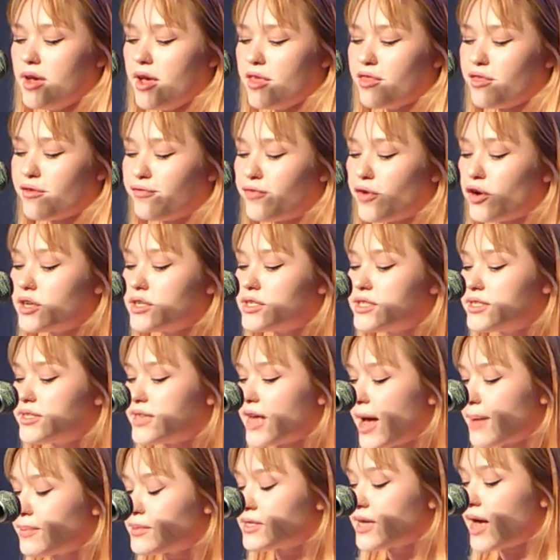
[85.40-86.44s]
The first
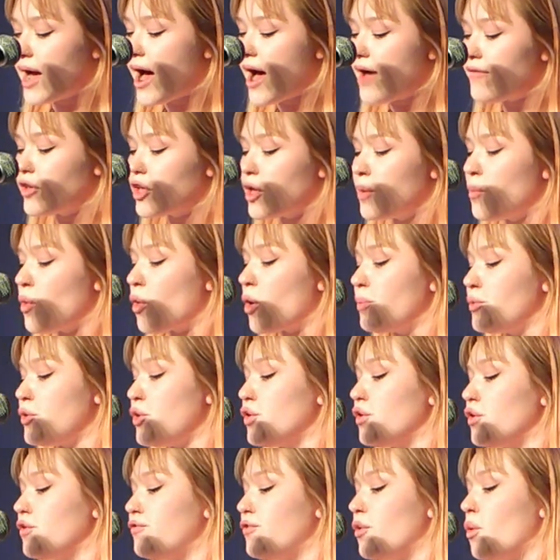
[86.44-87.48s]
step to having a more
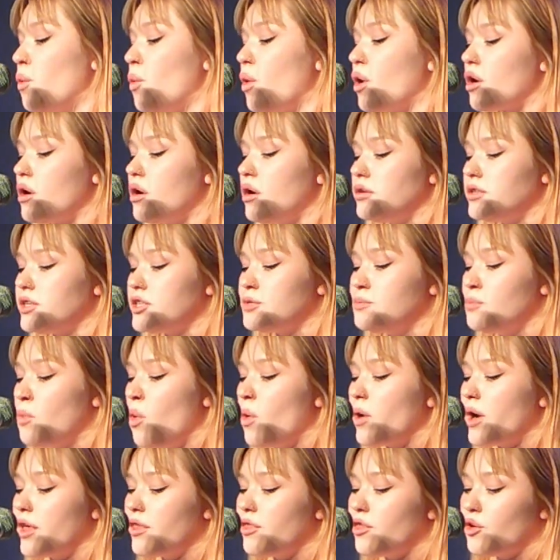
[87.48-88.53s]
beautiful world is
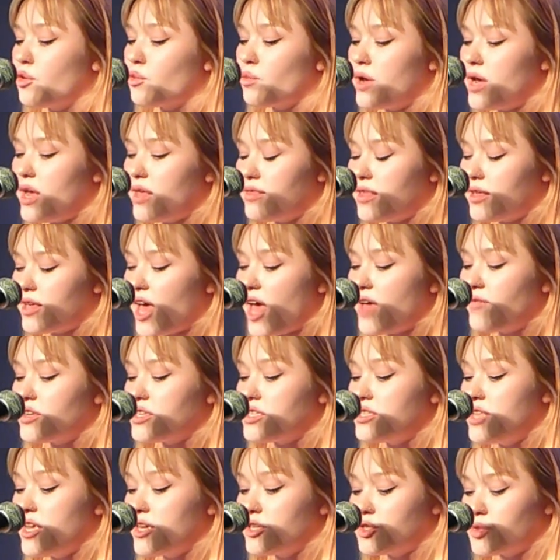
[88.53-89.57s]
mourning the greed that gave
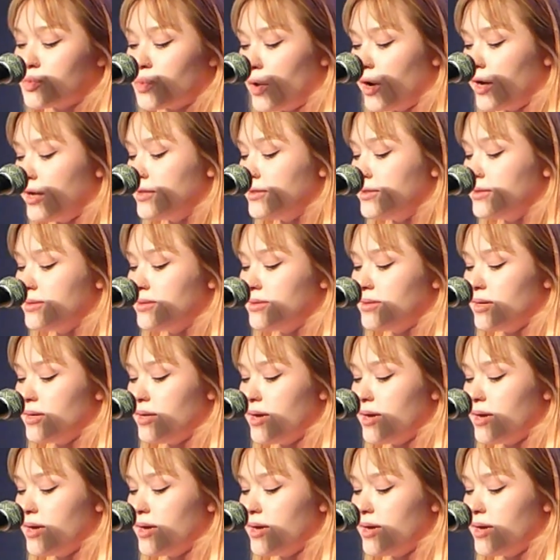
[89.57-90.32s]
us this one.